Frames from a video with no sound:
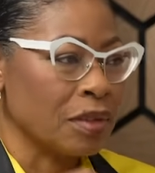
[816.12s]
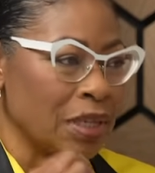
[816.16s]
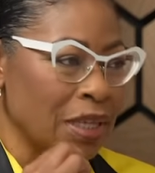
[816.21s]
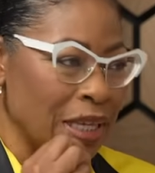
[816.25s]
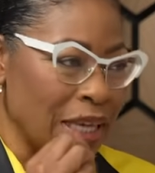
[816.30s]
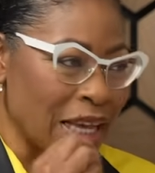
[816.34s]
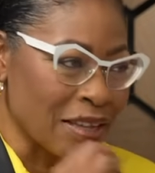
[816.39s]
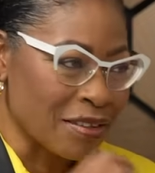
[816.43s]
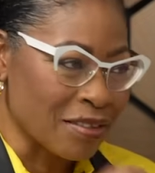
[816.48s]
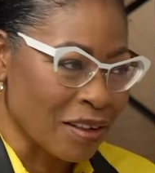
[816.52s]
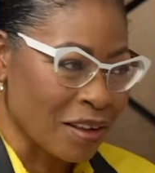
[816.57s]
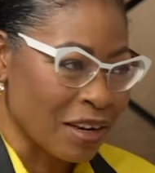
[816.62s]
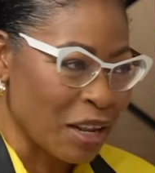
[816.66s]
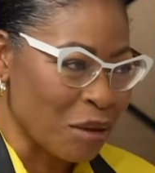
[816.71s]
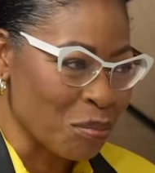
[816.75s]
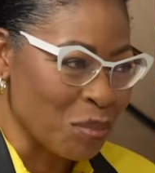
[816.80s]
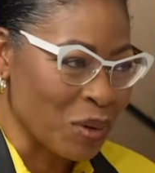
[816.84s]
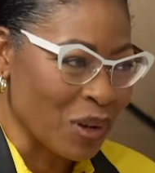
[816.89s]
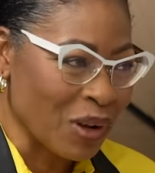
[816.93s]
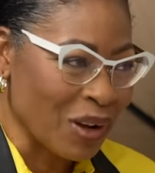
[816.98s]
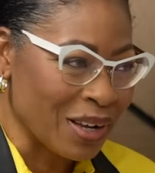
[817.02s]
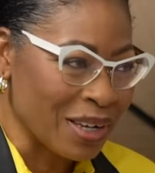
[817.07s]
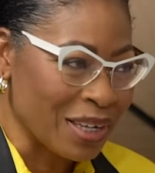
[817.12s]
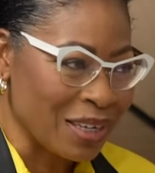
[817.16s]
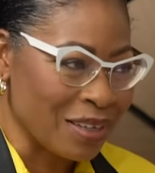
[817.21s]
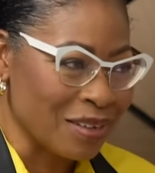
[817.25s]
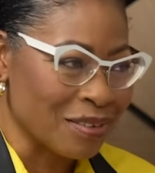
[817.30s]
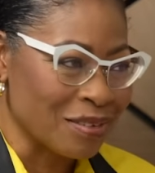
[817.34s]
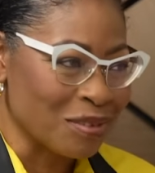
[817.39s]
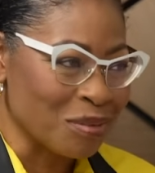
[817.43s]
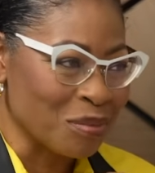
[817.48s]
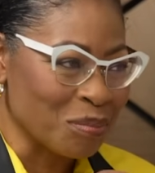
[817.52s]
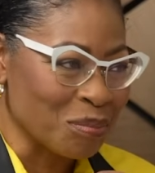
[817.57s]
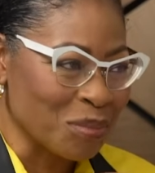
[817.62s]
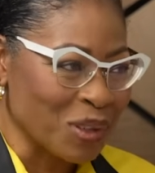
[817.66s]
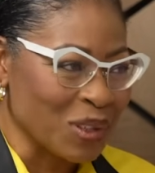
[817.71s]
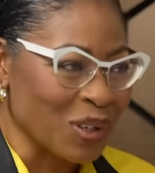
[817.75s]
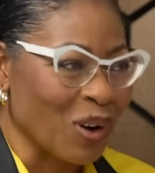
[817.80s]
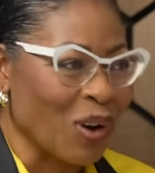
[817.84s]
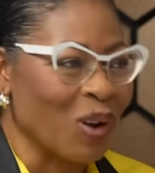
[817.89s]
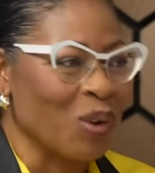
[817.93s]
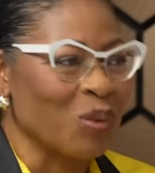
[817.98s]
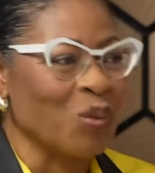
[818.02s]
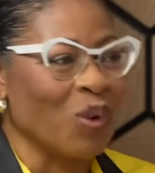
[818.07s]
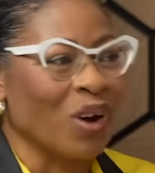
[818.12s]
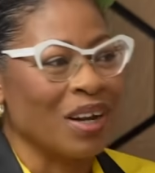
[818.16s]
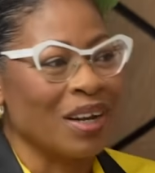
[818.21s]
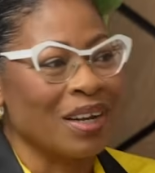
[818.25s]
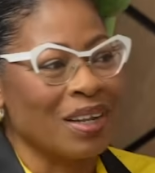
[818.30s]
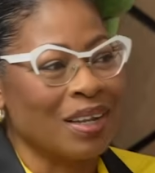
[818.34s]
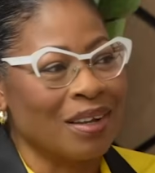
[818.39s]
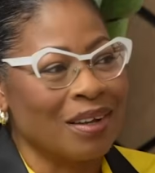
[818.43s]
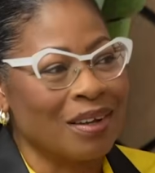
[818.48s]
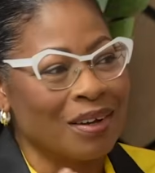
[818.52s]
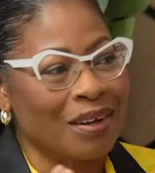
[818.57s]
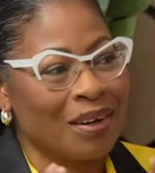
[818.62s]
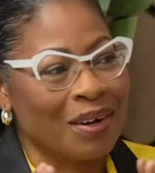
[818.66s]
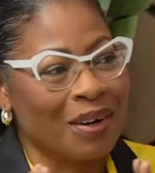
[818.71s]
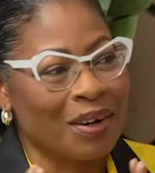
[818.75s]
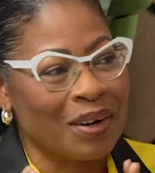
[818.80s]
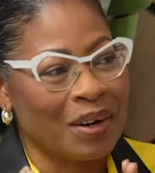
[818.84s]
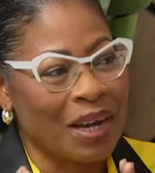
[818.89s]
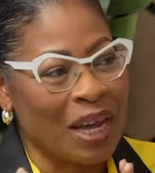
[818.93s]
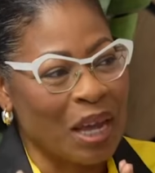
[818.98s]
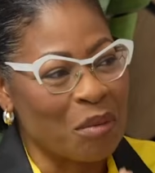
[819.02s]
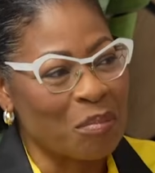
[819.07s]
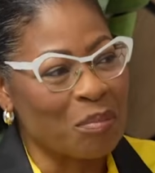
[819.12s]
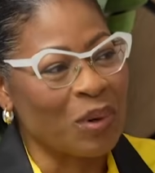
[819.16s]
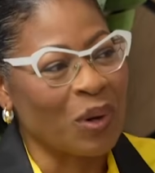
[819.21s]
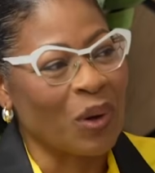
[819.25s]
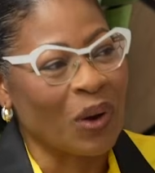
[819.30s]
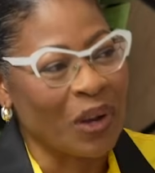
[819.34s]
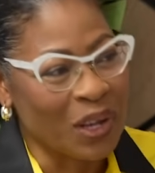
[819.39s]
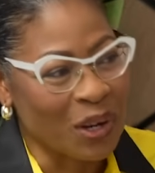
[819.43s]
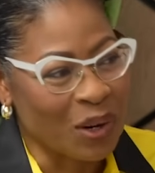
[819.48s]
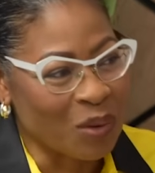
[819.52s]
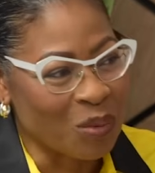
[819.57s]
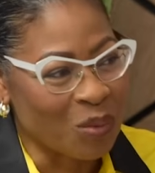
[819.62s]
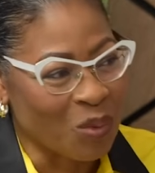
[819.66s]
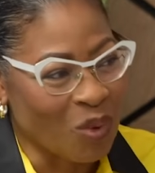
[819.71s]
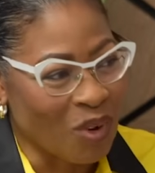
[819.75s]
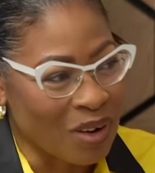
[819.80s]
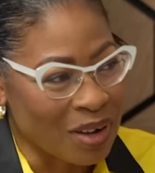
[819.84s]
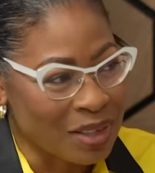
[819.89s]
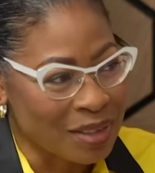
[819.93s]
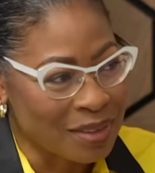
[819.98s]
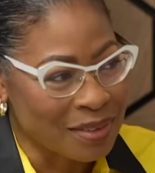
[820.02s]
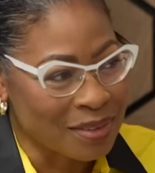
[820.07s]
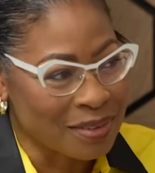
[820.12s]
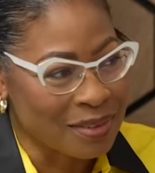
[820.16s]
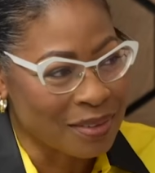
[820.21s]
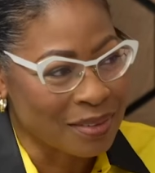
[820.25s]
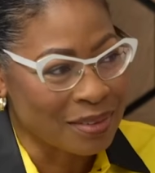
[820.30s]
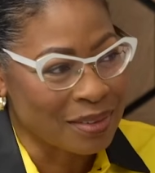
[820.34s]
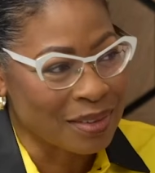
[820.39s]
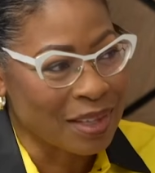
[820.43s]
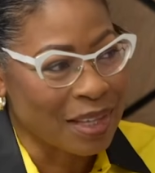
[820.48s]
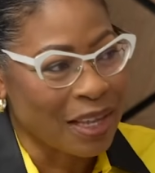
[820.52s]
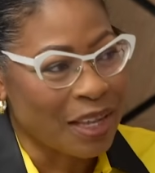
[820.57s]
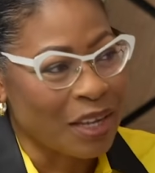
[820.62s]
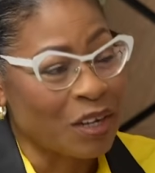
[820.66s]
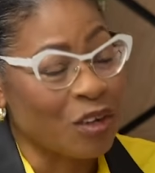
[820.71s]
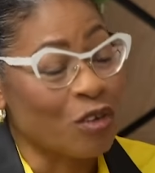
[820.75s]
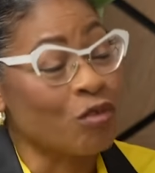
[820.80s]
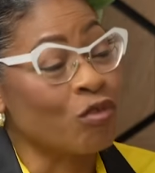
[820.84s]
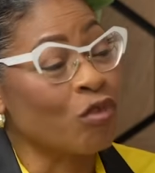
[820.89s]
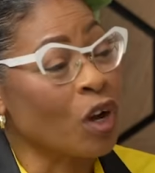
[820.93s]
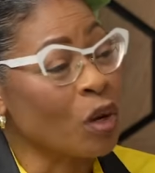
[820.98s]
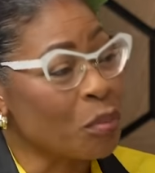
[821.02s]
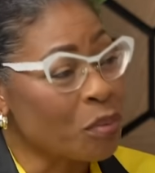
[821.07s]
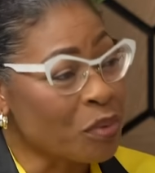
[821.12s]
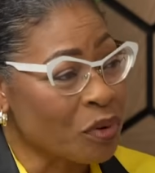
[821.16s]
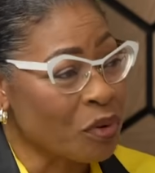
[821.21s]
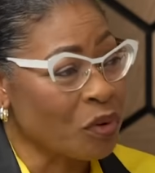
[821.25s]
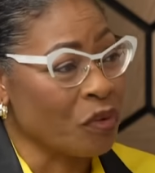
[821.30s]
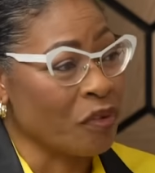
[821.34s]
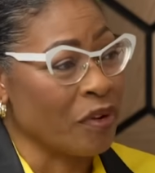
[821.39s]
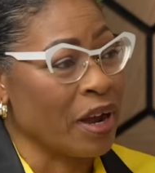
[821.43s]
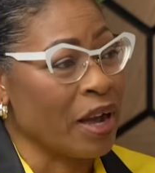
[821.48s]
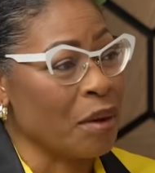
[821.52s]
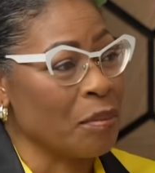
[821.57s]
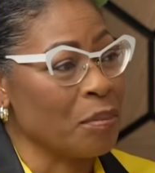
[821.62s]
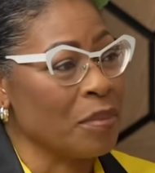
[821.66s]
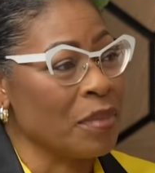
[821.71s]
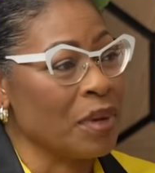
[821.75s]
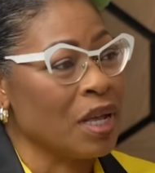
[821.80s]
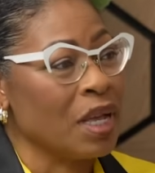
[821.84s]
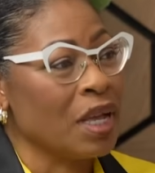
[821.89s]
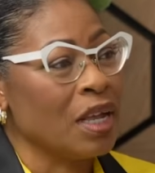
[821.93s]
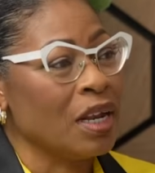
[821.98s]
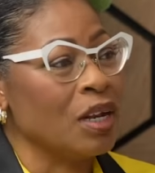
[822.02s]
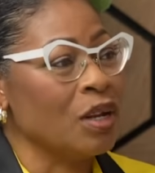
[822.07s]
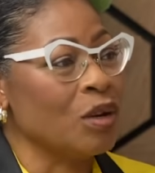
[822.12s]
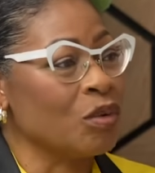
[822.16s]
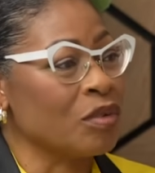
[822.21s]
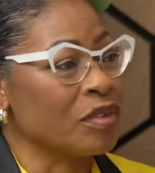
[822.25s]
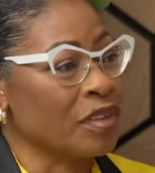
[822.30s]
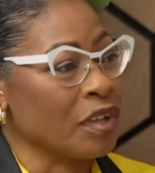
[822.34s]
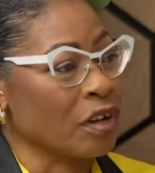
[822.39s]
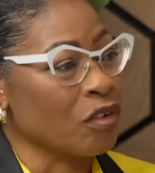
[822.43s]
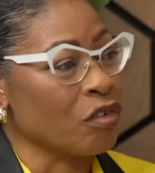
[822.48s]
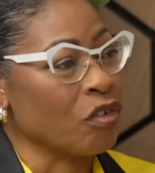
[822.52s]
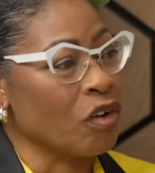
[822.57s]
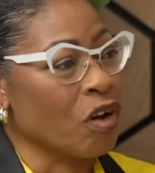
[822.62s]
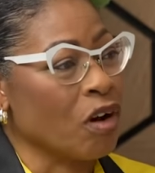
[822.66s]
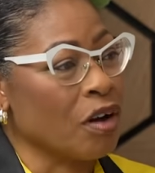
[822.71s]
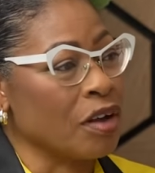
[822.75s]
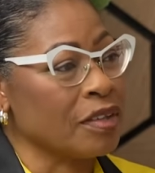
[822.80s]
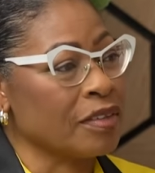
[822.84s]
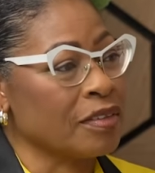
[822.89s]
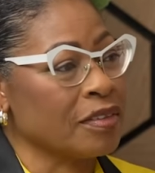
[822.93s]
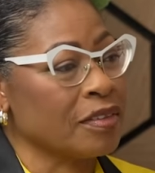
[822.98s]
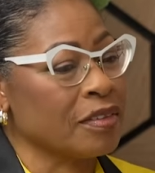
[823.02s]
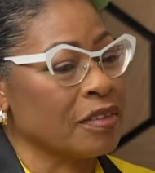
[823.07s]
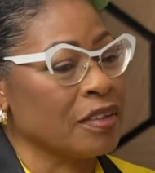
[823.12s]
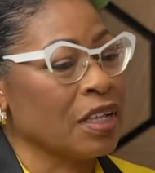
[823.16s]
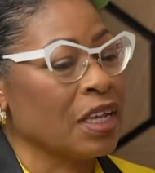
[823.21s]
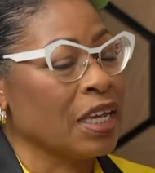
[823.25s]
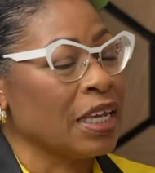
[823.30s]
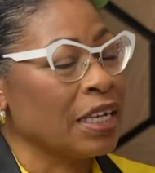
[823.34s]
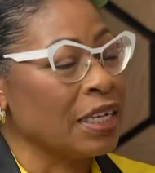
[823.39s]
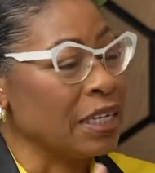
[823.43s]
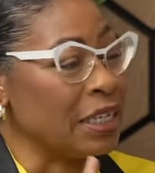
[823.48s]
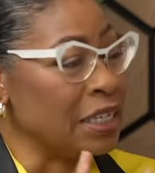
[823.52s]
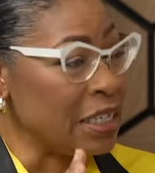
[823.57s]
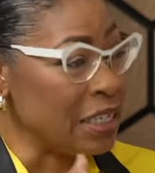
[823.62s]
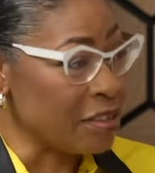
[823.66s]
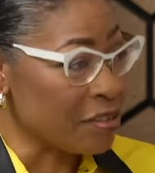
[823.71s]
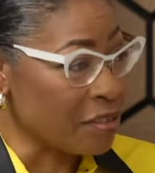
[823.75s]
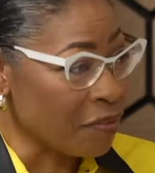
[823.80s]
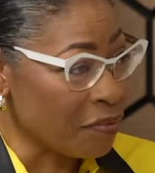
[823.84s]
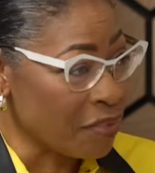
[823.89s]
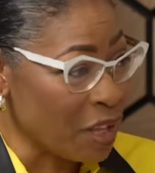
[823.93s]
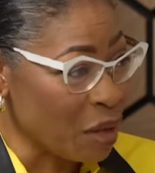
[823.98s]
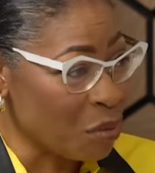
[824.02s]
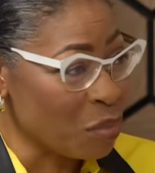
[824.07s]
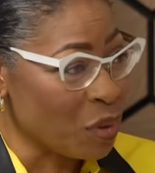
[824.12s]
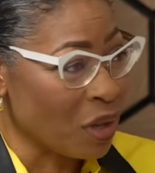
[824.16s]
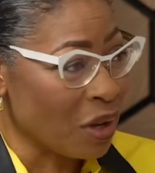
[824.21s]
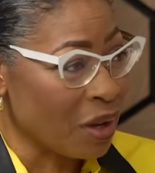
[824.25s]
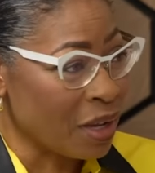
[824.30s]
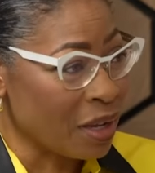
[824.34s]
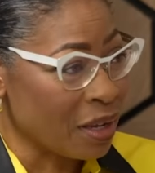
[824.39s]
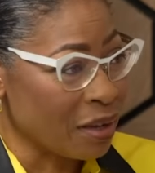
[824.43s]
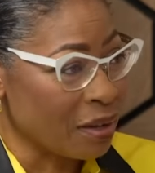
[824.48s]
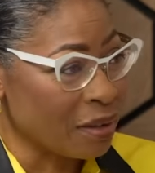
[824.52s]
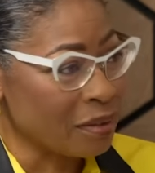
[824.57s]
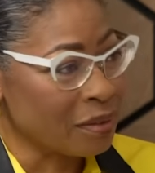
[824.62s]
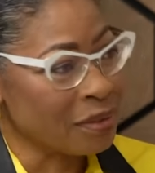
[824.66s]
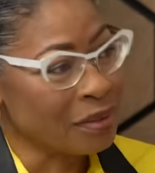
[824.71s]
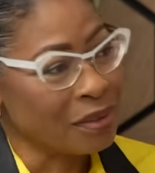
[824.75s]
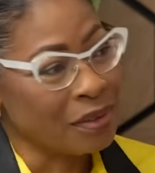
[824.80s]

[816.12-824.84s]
yes, on employees, but on what the employer wants. The RUN program looks across the needs of the employer,